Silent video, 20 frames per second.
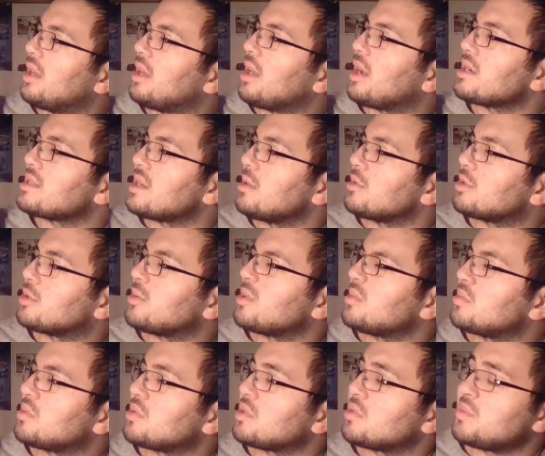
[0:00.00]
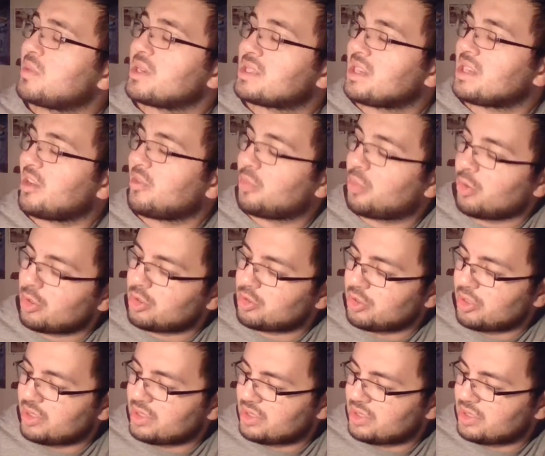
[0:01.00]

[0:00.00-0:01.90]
like I said, it was supposed to just be a self-portrait.